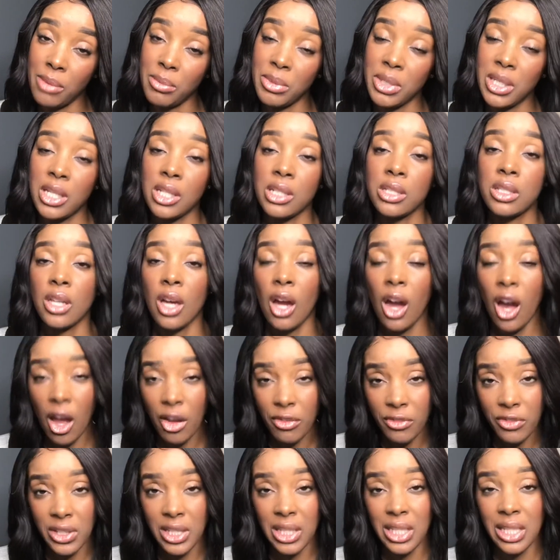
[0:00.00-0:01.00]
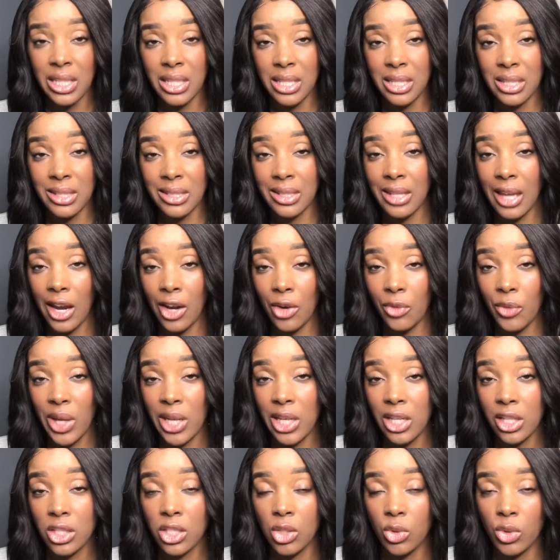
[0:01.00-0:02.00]
Because coffee is a
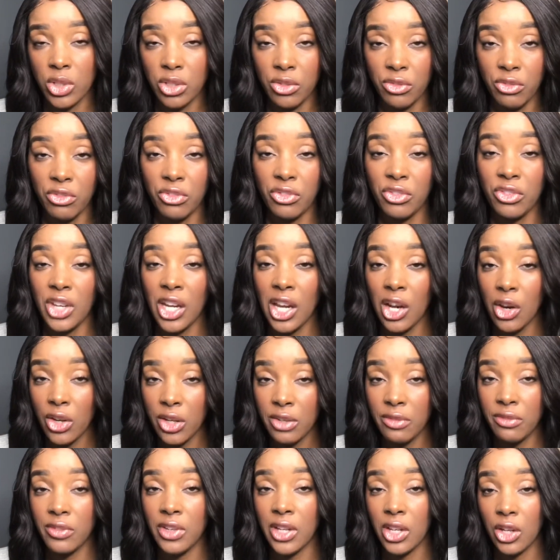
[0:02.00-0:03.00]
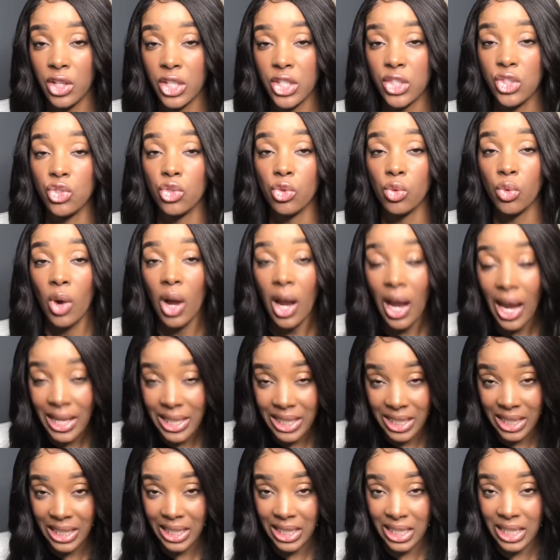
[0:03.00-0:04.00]
diuretic, so it's very, very
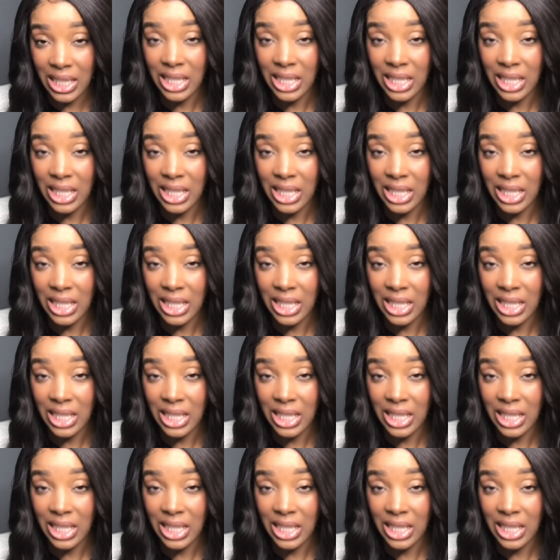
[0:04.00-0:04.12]
drying